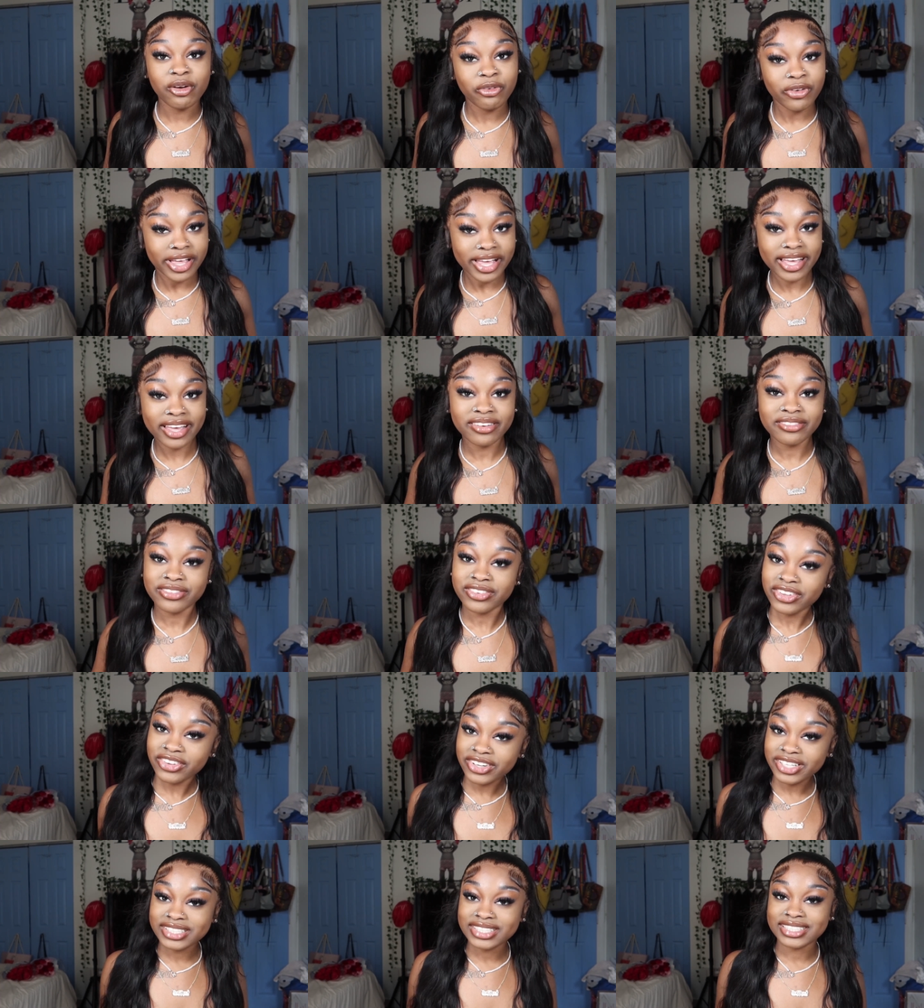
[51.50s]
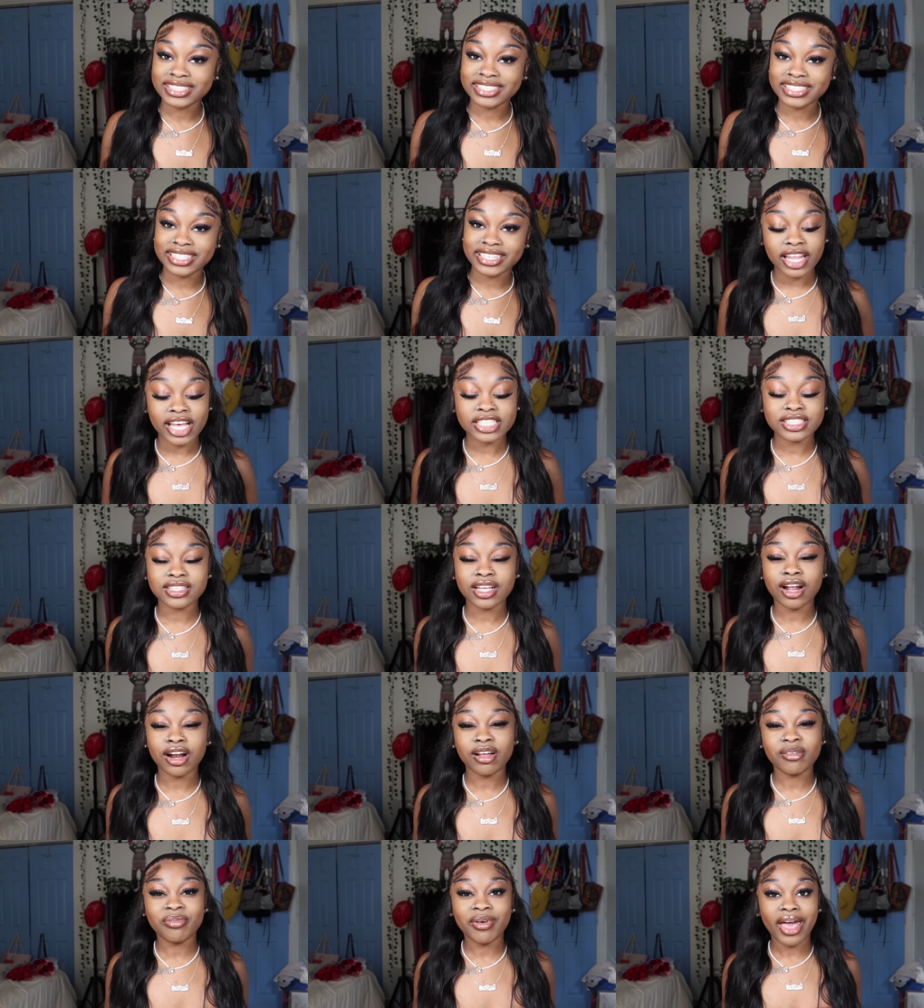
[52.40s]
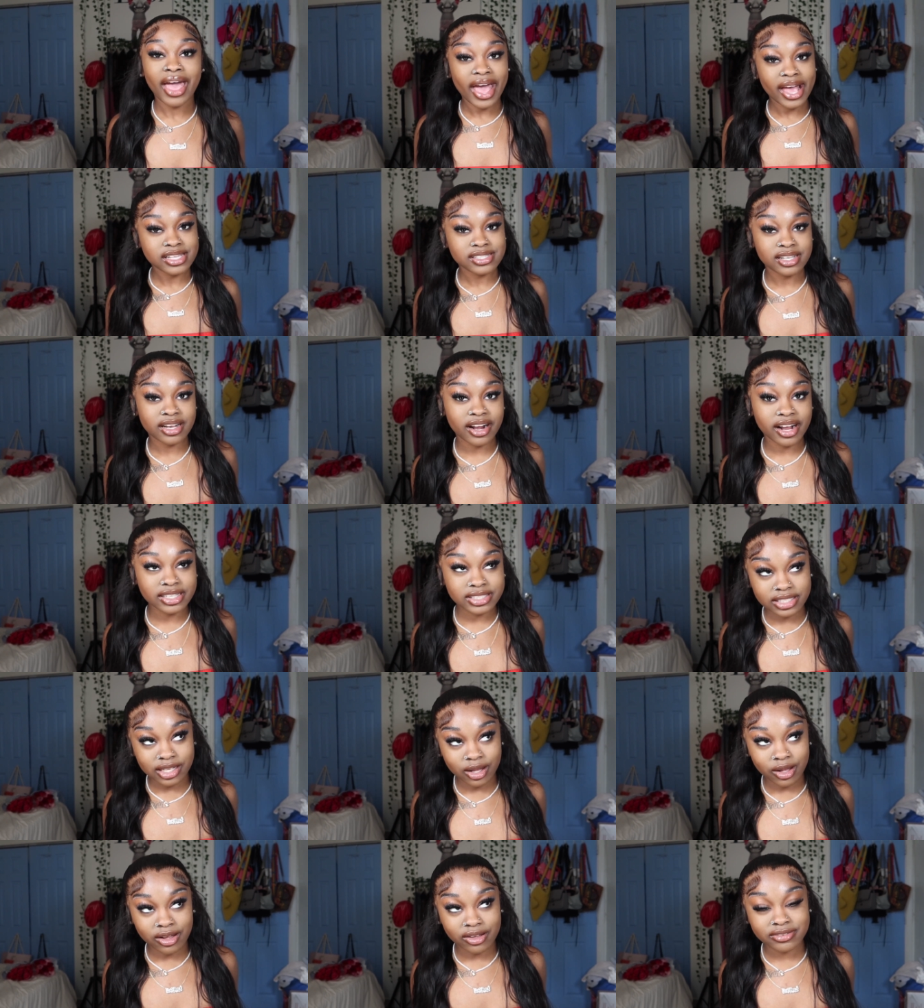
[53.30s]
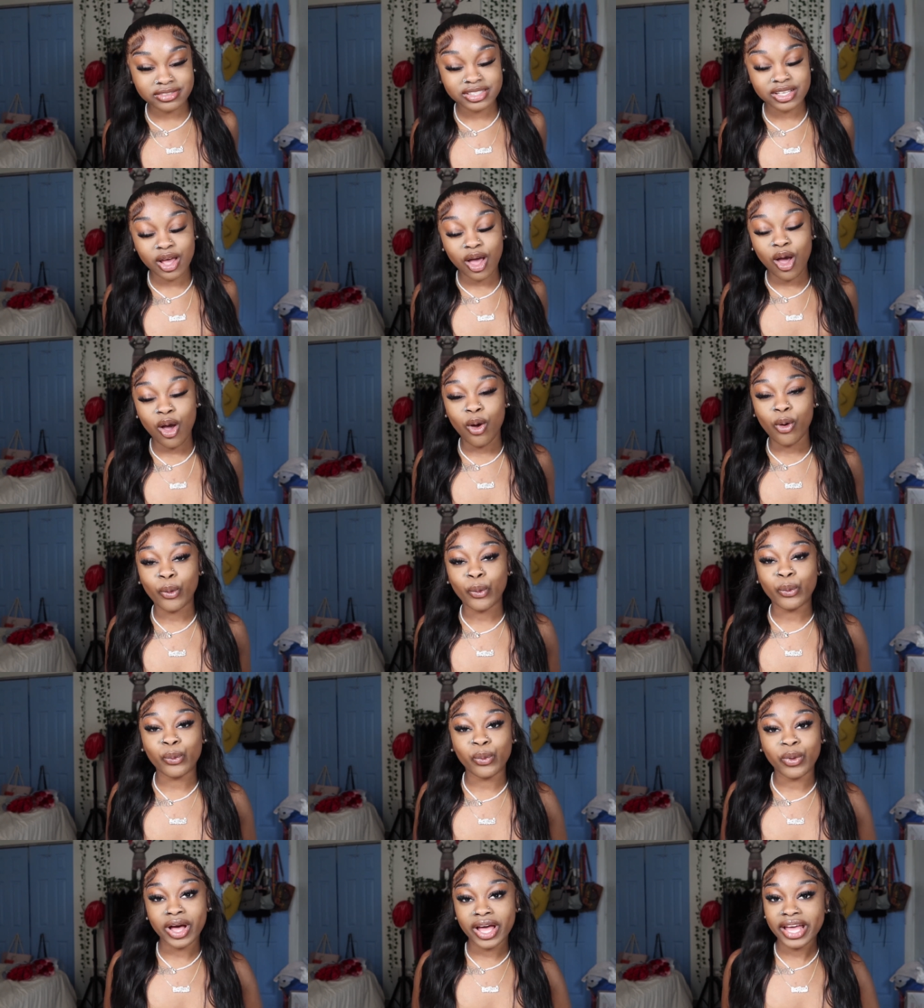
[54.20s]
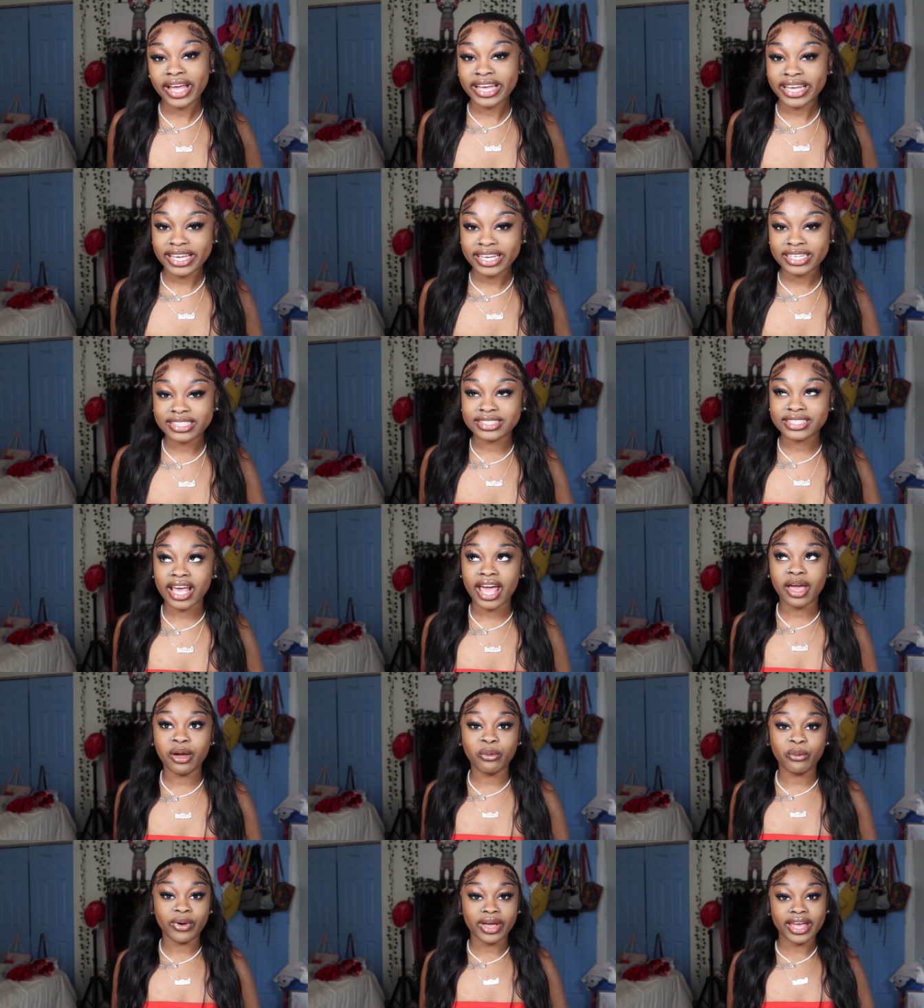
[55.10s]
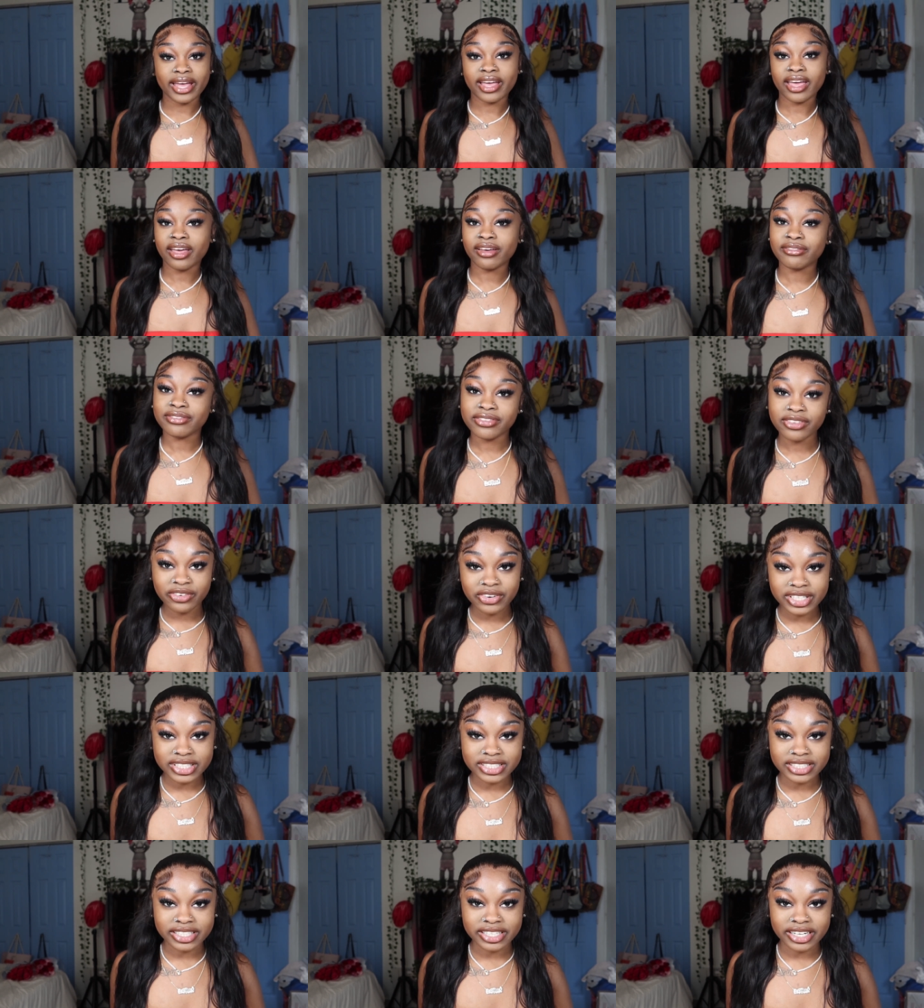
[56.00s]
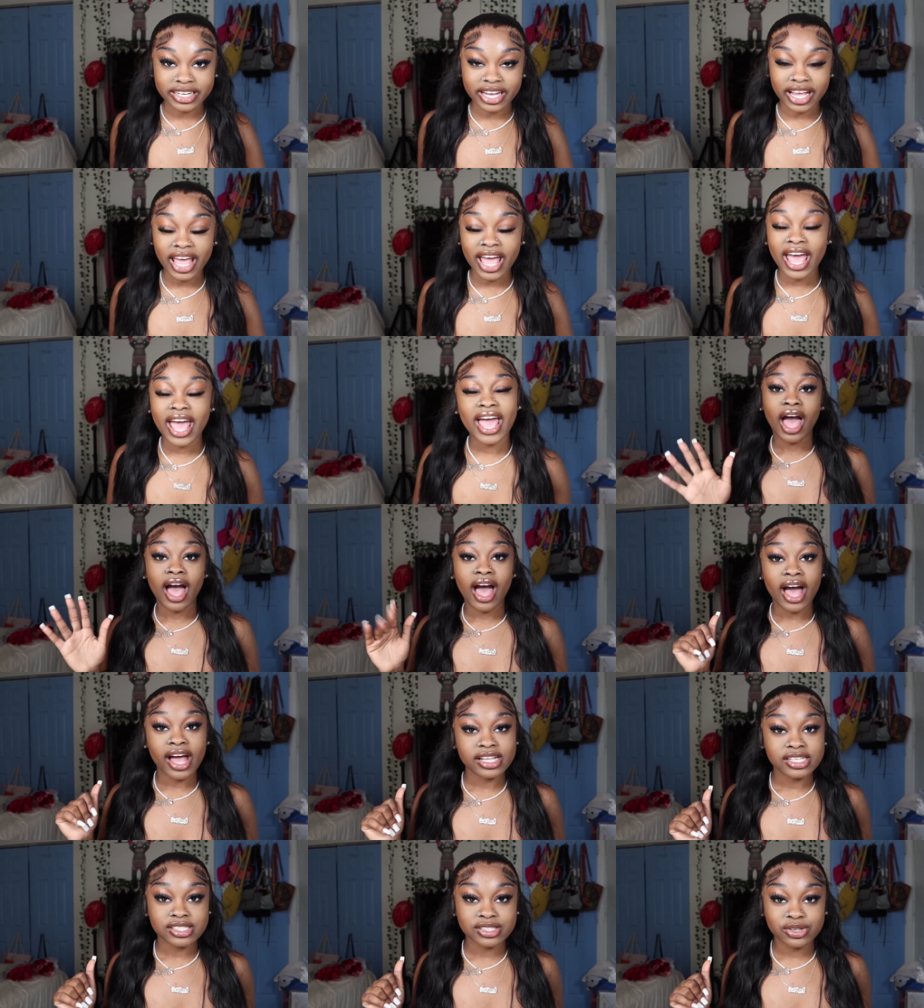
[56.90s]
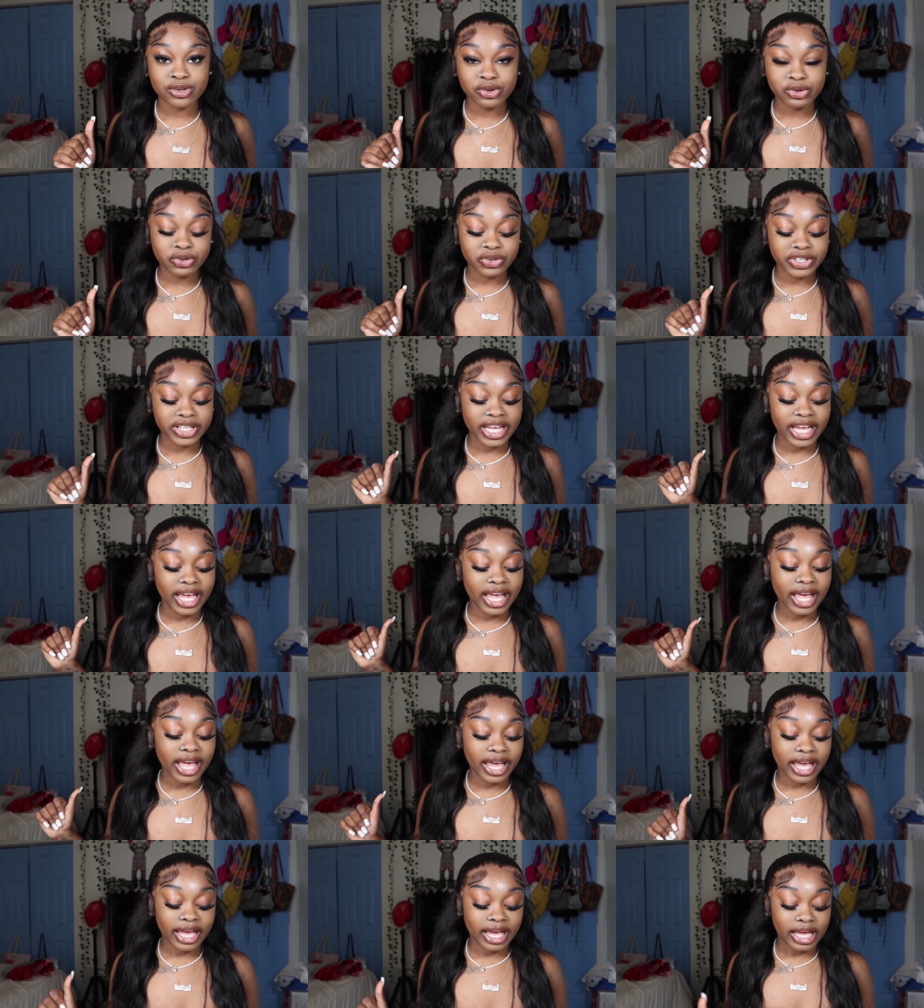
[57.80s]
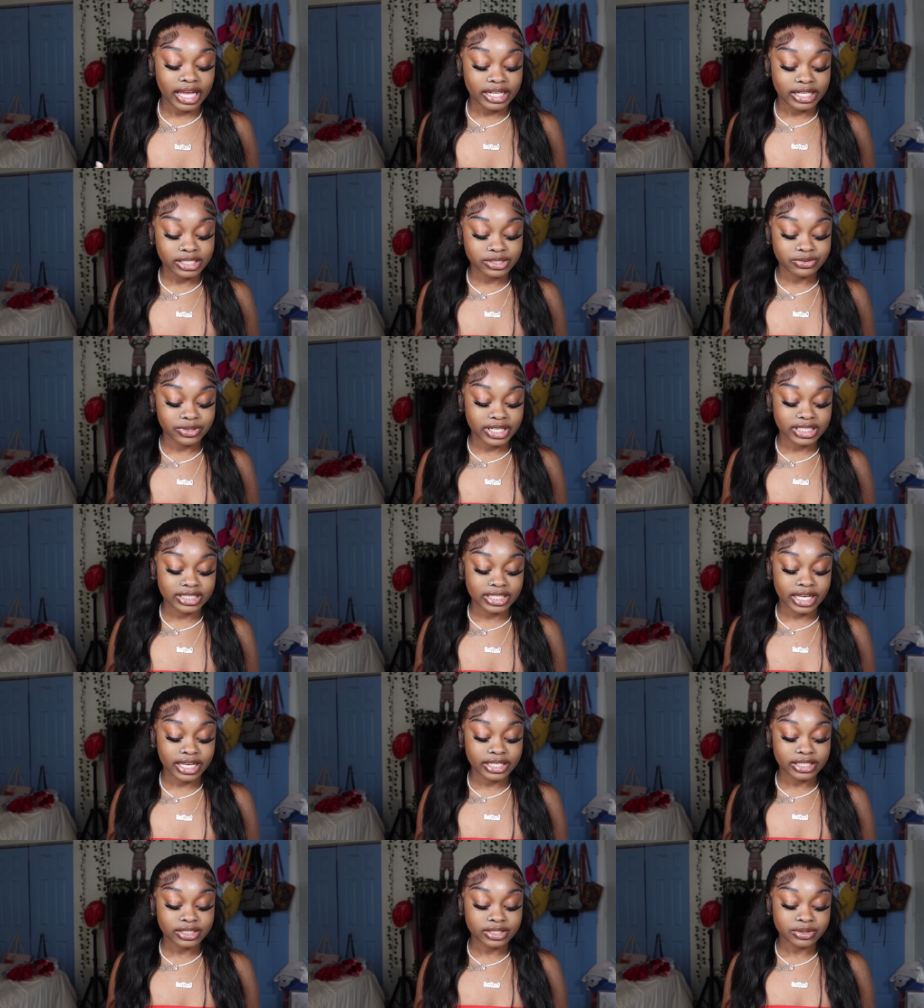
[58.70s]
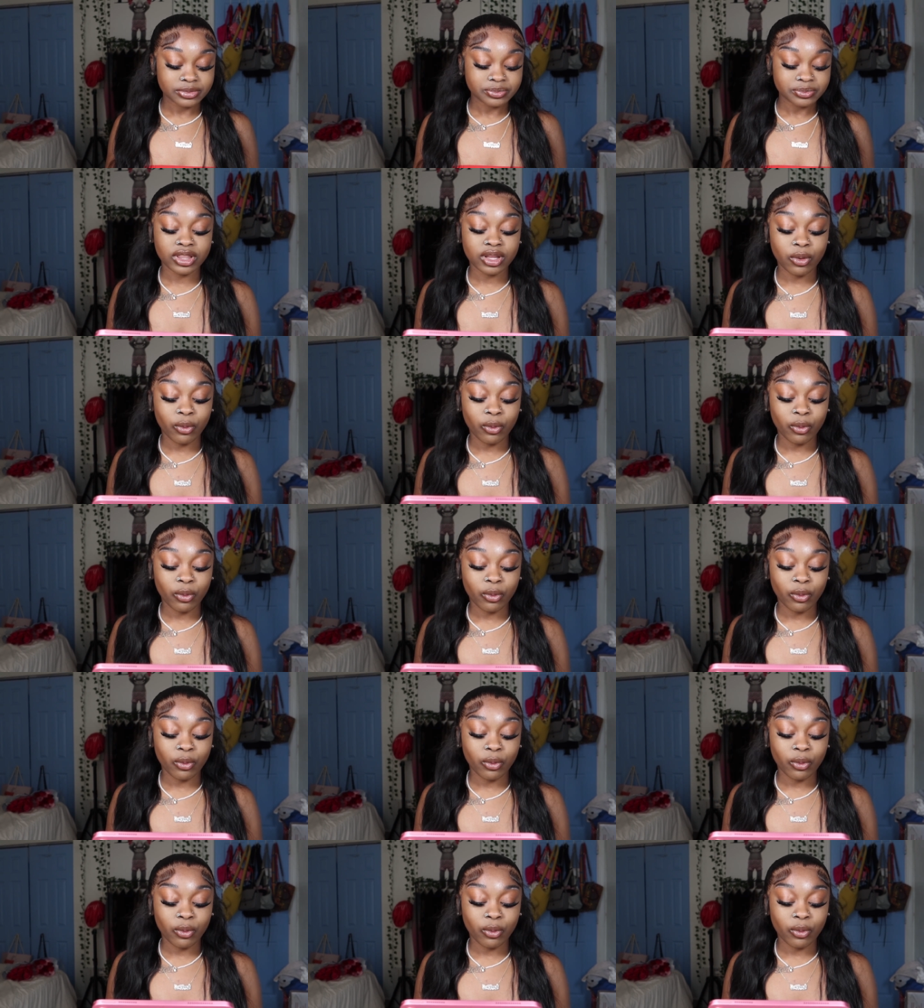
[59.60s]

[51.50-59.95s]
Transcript: wig influencer? Let's start off by asking ourselves, what is a wig influencer i just googled it and this is what it says with